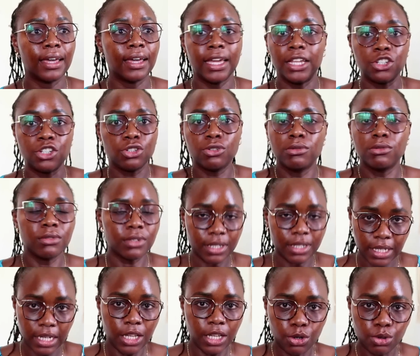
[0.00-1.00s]
and you
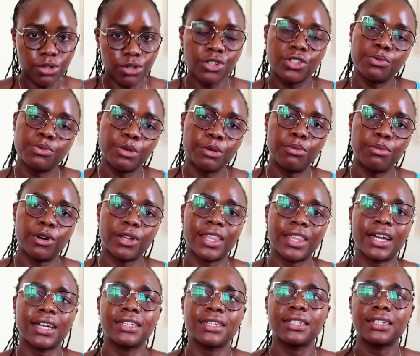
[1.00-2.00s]
really couldn't be
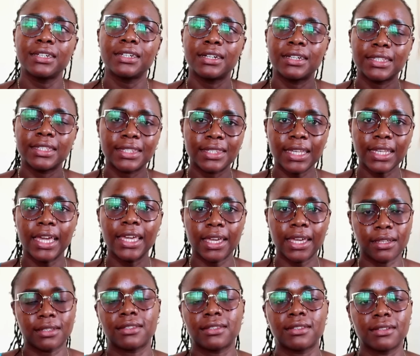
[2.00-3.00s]
bothered, say
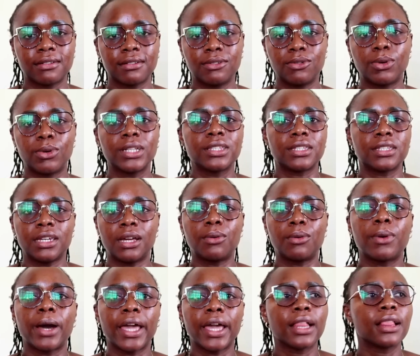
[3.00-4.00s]
yes once in a
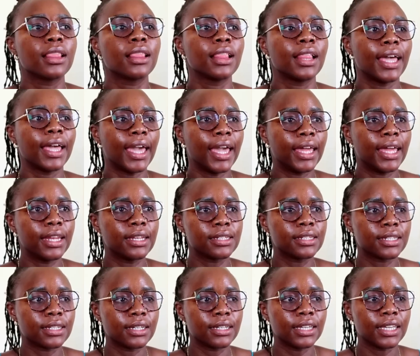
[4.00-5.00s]
while
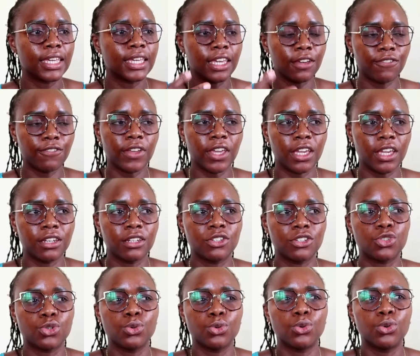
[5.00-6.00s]
and give
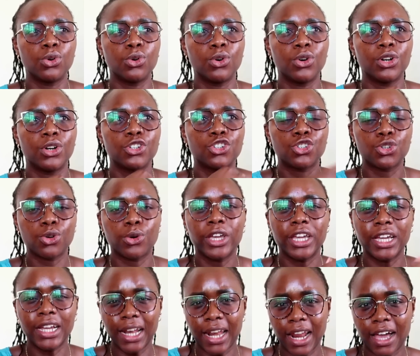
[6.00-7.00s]
in to
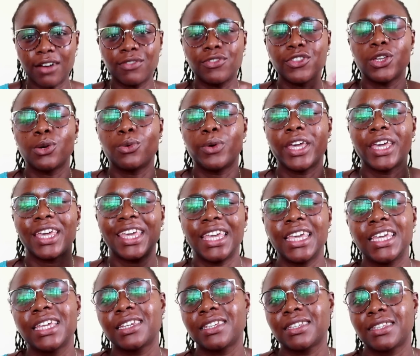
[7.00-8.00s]
showing love the way
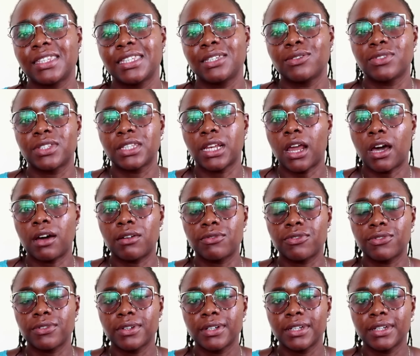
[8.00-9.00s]
he receives love,